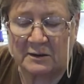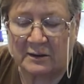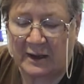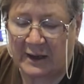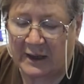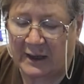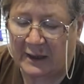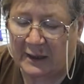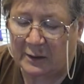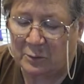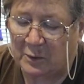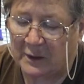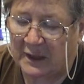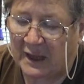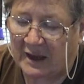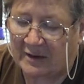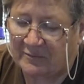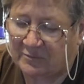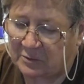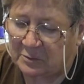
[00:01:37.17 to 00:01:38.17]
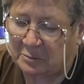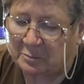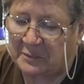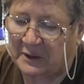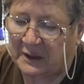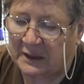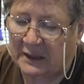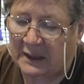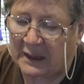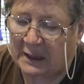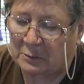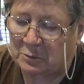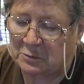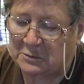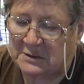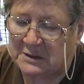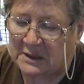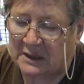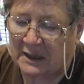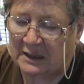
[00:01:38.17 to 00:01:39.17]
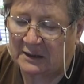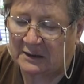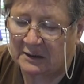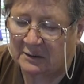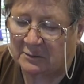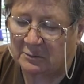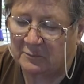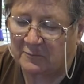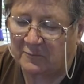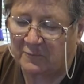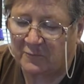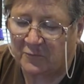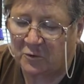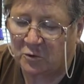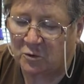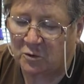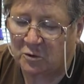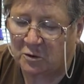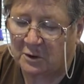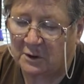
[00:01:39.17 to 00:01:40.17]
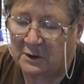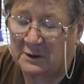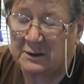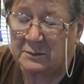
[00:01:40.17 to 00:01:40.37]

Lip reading: and we haven't been able to get them for